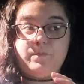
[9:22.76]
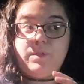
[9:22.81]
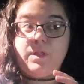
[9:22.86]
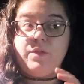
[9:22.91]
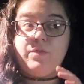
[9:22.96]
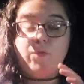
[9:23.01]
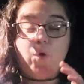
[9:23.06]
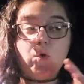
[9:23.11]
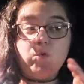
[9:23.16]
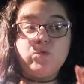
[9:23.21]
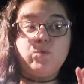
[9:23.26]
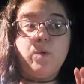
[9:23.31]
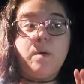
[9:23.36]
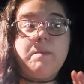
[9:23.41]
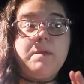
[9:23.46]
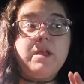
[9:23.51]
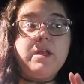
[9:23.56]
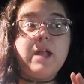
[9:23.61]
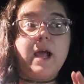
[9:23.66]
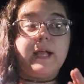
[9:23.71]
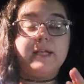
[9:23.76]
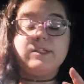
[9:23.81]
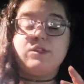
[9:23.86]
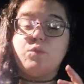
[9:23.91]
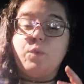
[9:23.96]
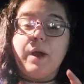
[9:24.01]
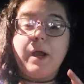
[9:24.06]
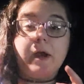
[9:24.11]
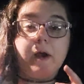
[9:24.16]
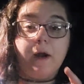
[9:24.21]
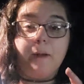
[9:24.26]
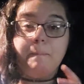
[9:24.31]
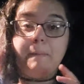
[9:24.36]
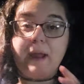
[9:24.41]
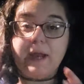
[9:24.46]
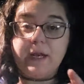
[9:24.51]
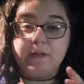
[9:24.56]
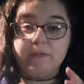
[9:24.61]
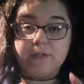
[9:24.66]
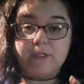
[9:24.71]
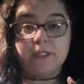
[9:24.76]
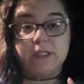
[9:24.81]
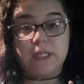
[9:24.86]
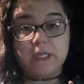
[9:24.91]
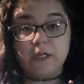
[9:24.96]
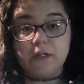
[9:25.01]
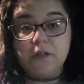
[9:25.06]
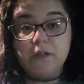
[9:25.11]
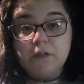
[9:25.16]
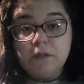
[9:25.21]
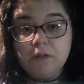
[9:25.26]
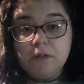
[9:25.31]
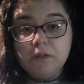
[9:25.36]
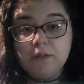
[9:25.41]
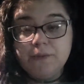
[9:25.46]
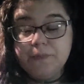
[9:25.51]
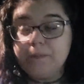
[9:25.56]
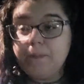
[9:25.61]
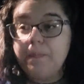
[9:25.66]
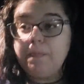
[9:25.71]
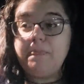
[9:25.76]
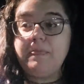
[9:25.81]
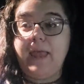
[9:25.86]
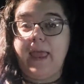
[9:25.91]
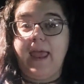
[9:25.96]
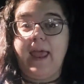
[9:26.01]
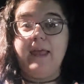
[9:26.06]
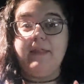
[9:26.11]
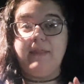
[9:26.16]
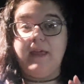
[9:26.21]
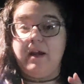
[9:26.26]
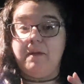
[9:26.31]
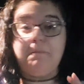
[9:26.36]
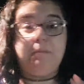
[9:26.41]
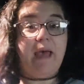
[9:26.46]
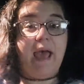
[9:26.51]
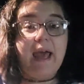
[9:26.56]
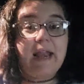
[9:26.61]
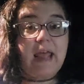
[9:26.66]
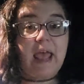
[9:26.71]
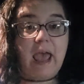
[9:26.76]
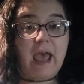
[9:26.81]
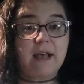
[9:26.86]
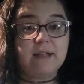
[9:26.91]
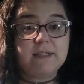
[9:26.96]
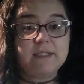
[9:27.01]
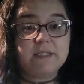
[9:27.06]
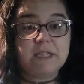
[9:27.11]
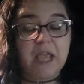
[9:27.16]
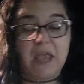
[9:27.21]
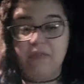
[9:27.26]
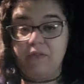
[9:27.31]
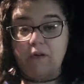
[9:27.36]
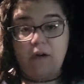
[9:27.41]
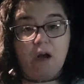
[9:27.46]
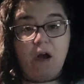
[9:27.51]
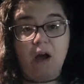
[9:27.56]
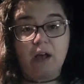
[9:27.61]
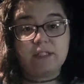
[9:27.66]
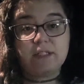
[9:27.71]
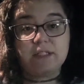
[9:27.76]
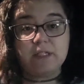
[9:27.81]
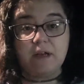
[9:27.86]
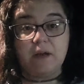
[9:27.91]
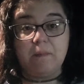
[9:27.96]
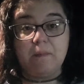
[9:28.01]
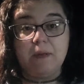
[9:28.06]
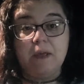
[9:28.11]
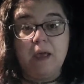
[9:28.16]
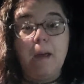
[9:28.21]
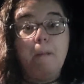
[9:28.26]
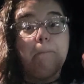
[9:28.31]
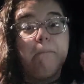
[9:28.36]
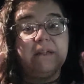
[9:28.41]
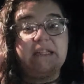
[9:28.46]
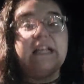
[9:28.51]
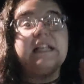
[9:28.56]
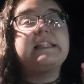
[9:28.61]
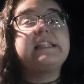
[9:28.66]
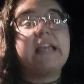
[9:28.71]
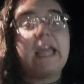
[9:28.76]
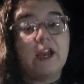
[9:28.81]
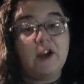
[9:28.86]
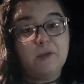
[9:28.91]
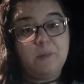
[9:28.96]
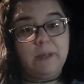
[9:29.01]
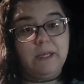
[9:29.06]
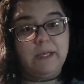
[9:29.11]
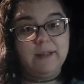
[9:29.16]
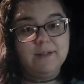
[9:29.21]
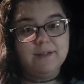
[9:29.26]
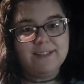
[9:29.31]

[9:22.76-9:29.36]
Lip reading: Those women, I swear, are made of steel, and they're badass, and they're awesome, but they scare me.